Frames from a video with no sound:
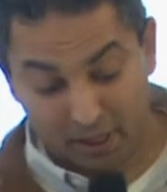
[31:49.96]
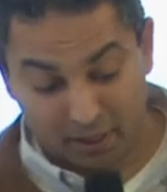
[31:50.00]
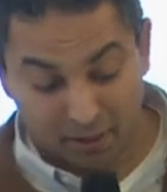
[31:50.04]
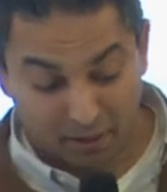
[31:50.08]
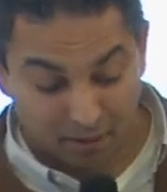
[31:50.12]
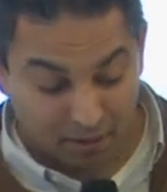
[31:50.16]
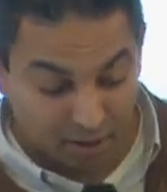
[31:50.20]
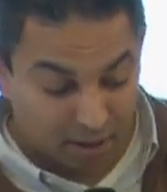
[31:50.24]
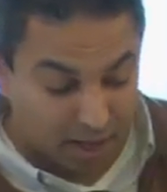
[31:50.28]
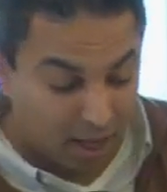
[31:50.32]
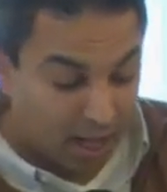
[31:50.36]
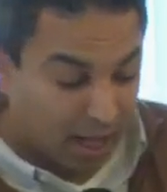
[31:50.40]
pretty
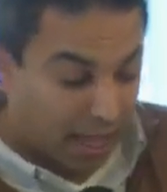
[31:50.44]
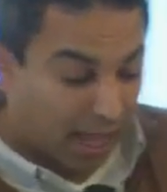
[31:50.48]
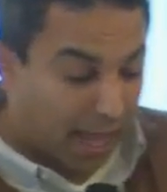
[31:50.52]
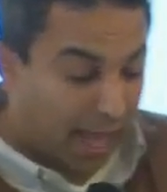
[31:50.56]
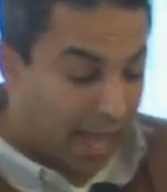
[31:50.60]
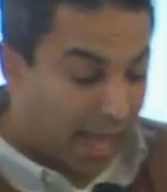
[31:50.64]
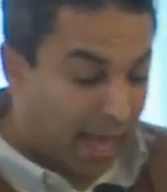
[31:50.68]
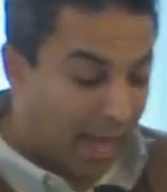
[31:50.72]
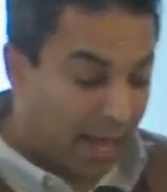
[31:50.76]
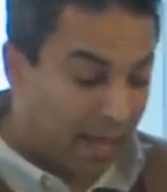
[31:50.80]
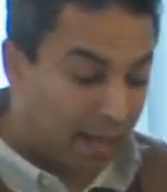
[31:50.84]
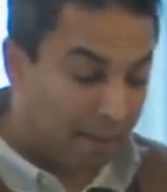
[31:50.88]
good.
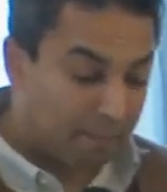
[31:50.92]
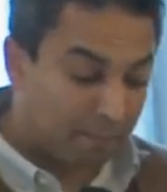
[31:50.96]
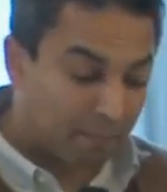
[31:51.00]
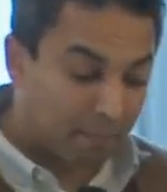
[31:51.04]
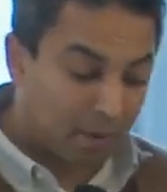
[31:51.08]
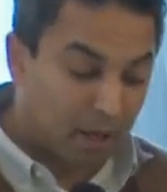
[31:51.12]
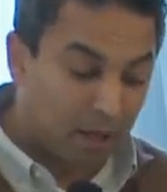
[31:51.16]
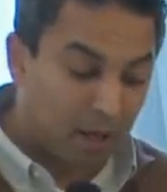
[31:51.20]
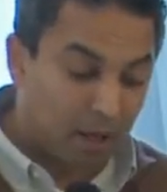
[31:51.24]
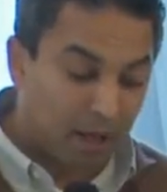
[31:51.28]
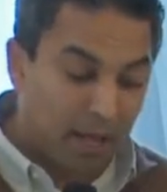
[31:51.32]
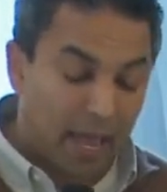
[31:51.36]

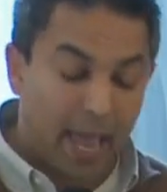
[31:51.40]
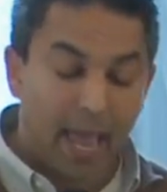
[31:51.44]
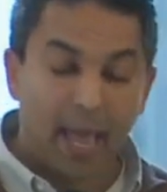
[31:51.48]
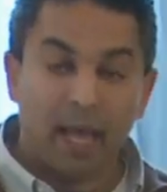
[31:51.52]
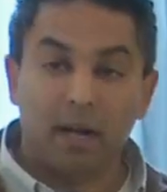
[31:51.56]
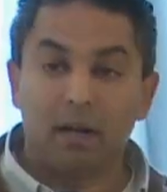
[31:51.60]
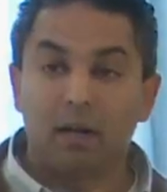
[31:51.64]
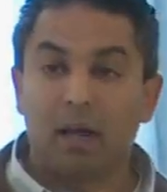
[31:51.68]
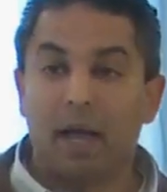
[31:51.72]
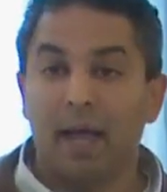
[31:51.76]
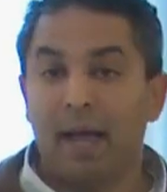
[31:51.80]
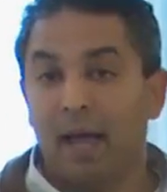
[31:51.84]
And
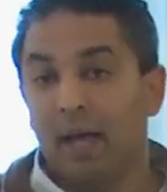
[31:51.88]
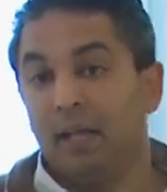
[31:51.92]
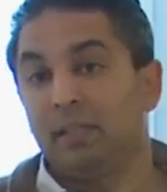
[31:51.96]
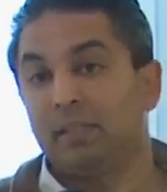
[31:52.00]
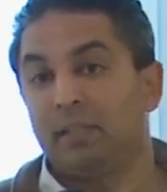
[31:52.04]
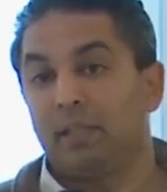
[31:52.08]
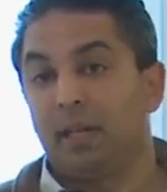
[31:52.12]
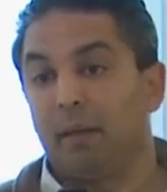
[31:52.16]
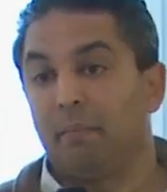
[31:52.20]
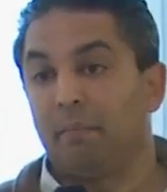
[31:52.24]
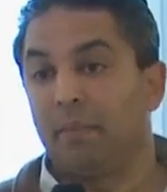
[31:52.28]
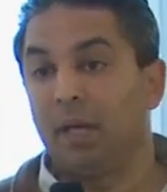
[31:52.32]
I
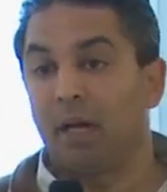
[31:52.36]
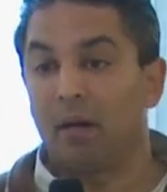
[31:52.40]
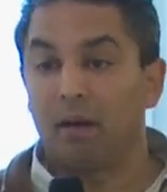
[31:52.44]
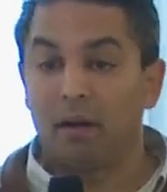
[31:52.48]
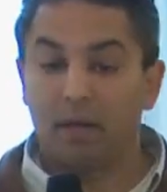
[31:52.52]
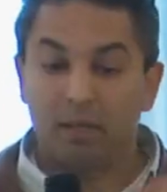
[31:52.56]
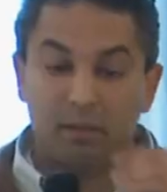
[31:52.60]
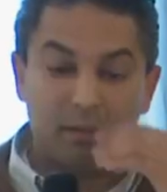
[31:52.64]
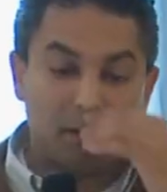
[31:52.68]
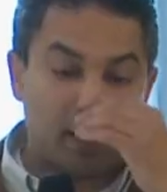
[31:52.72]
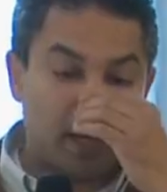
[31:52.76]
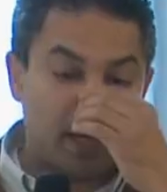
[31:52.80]
asked him,
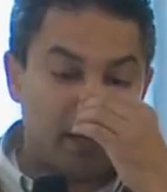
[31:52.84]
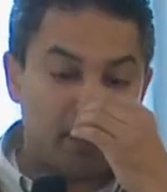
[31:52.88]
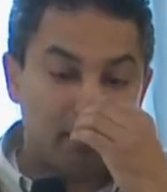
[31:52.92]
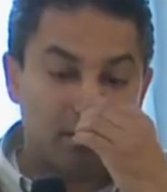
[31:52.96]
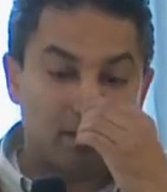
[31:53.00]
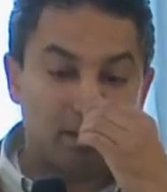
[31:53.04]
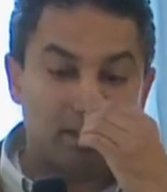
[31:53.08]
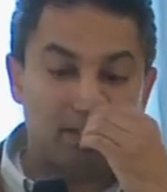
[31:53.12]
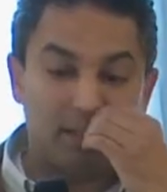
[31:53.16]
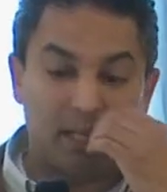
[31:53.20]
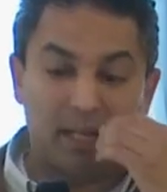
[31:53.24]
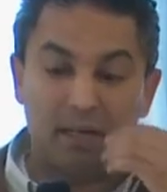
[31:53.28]
I
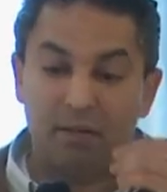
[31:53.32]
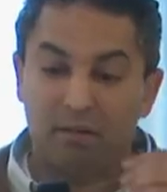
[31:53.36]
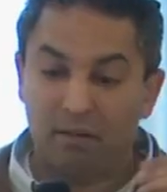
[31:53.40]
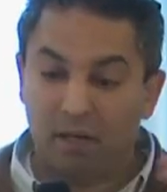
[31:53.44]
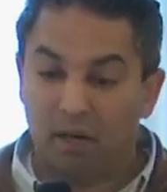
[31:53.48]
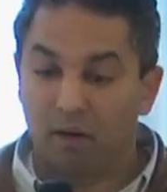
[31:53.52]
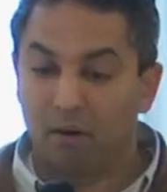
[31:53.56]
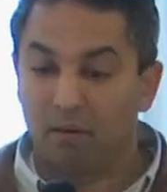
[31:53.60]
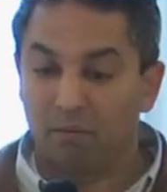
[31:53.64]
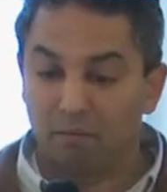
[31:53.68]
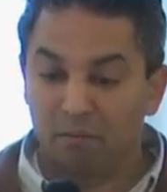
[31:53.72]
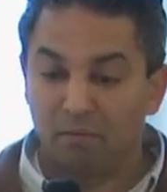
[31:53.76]
said,
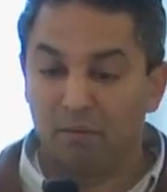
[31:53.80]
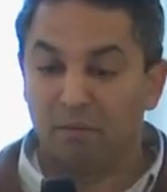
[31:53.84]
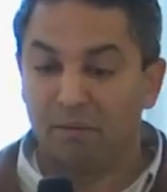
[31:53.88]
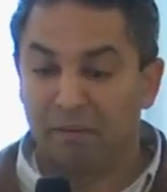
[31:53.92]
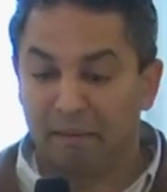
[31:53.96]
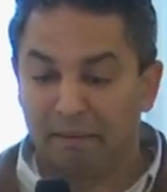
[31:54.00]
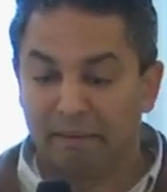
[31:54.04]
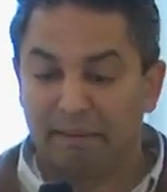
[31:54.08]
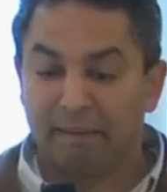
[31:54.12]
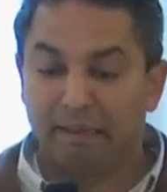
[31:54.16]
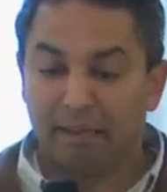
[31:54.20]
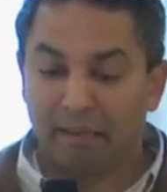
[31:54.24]

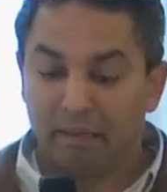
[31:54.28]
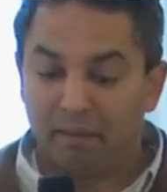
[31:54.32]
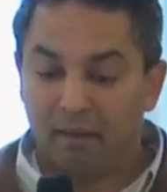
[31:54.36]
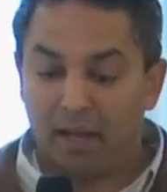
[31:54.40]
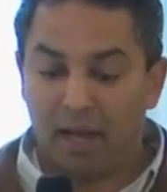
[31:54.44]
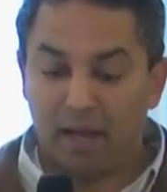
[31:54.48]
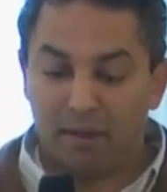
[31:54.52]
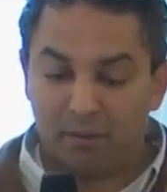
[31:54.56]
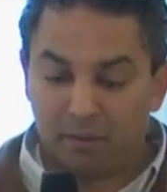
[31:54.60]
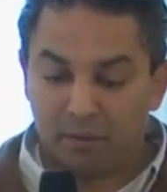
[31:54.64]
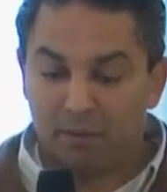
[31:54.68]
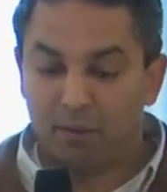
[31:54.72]

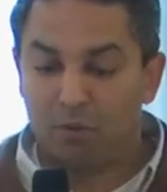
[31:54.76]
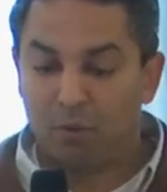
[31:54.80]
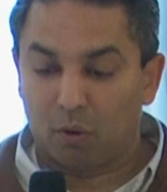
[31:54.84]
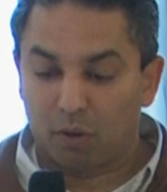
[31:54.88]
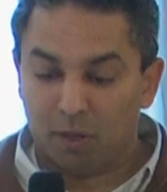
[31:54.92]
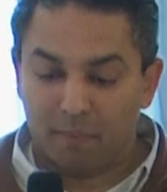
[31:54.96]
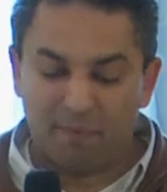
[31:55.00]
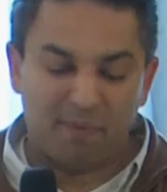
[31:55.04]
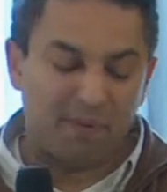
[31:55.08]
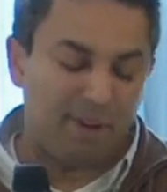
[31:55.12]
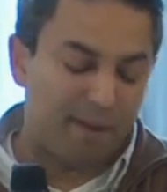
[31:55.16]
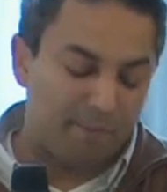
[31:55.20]
I
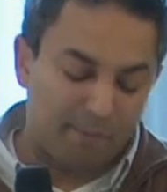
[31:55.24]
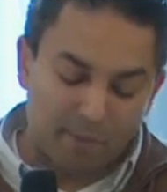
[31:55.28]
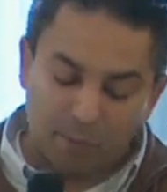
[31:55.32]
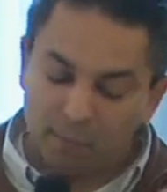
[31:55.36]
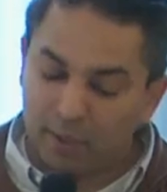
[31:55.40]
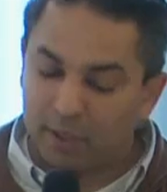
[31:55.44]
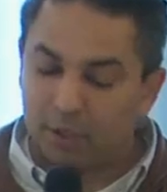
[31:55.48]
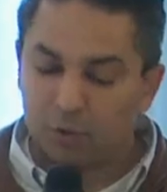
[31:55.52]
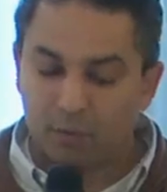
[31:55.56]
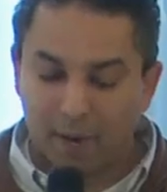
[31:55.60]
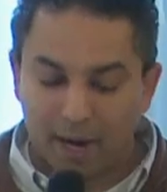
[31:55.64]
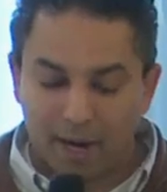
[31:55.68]
talked to,
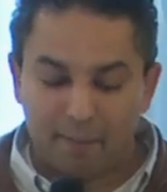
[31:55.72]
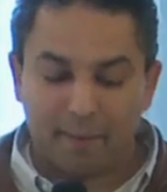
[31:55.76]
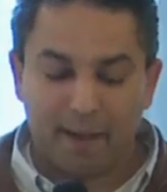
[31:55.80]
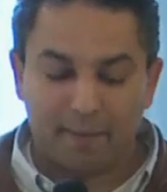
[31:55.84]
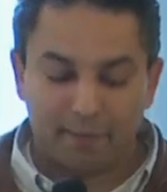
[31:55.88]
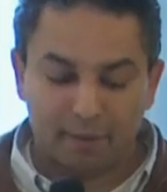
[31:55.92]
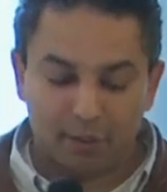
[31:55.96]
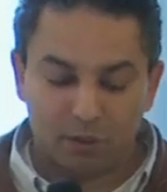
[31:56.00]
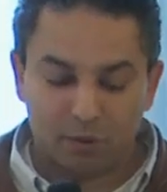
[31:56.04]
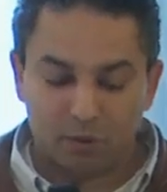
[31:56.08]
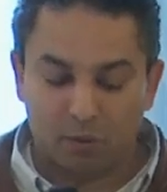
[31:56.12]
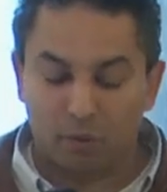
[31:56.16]
everyone's read
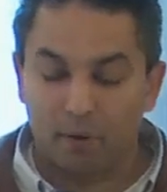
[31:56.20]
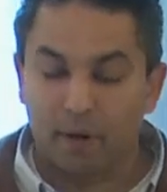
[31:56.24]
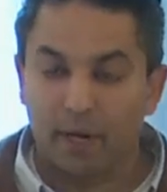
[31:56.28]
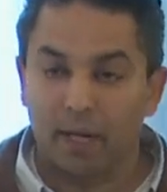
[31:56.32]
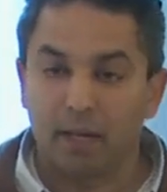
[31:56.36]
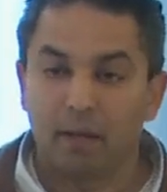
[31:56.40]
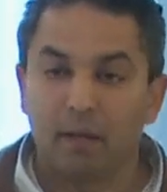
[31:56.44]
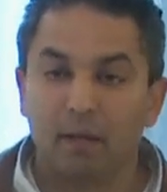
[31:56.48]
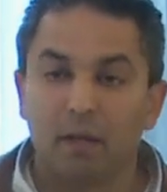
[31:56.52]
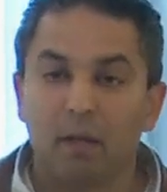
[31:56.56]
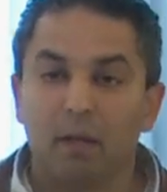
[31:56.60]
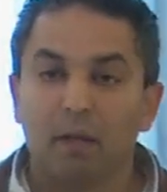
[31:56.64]
about the
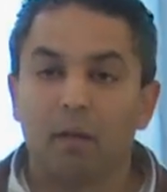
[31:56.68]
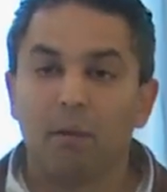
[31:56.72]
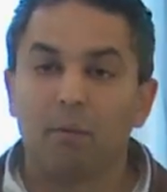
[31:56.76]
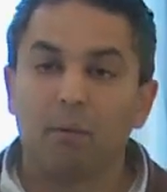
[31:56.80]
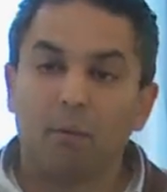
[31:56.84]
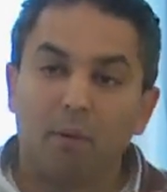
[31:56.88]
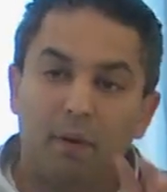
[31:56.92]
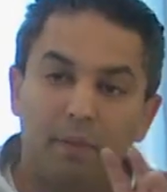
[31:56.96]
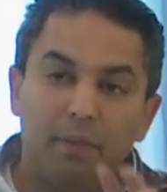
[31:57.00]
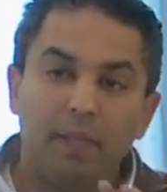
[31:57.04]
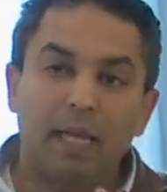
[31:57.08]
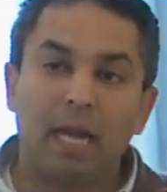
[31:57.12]
story.
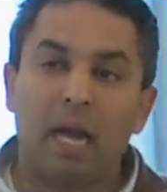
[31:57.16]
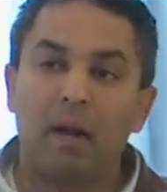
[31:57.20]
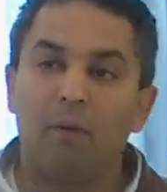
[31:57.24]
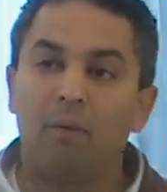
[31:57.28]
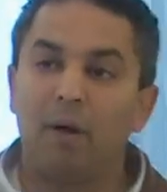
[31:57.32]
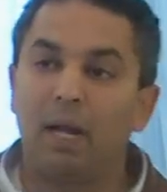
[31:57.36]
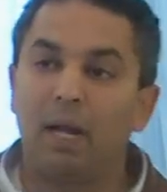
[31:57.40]
But one thing I